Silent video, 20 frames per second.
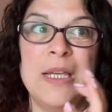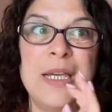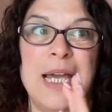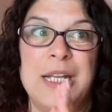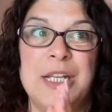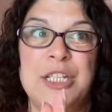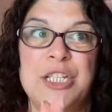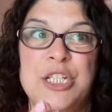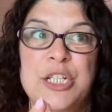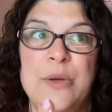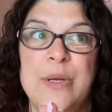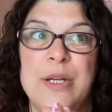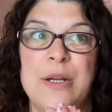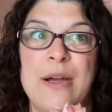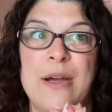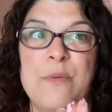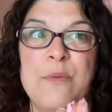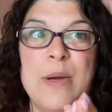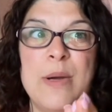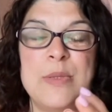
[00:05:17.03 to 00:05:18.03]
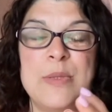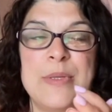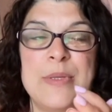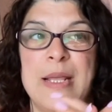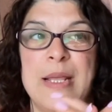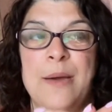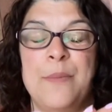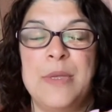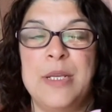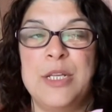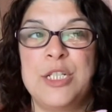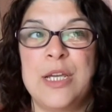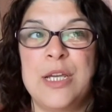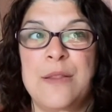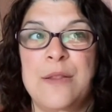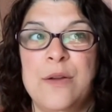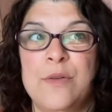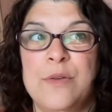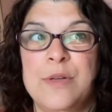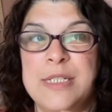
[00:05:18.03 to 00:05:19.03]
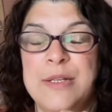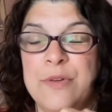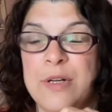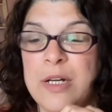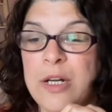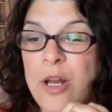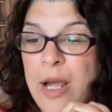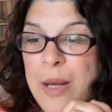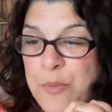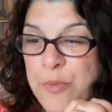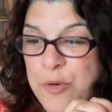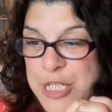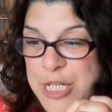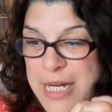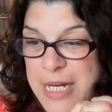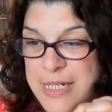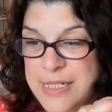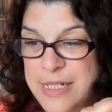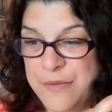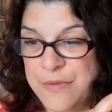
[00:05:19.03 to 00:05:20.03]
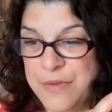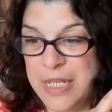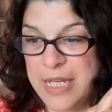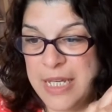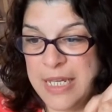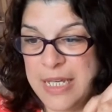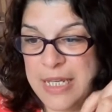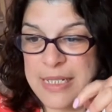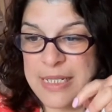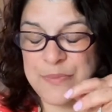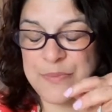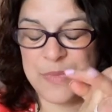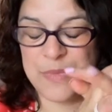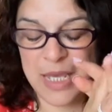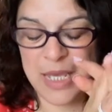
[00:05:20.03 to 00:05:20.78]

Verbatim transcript: And Stu and I have worked with each other on different client projects over the years.